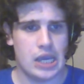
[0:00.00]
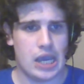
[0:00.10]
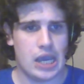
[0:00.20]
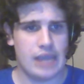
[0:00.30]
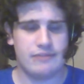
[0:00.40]

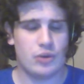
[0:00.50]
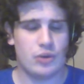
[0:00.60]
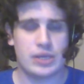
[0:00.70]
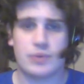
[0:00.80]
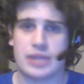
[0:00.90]
have no
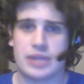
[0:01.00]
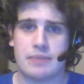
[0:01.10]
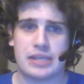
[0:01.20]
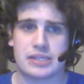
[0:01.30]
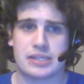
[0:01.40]
idea what that
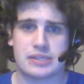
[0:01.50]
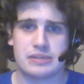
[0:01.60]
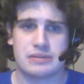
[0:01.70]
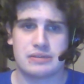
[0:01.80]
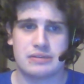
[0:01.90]
means.
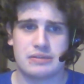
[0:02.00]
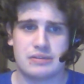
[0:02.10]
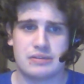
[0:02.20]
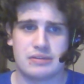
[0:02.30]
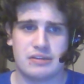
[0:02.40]

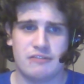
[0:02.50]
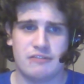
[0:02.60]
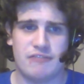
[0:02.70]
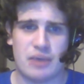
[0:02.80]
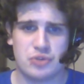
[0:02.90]

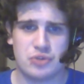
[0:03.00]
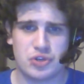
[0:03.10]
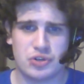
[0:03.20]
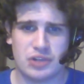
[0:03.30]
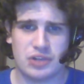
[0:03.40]

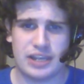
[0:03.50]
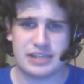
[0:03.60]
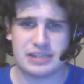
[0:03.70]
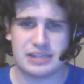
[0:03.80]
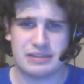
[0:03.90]
Voucher? Like,
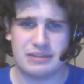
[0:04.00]
is it,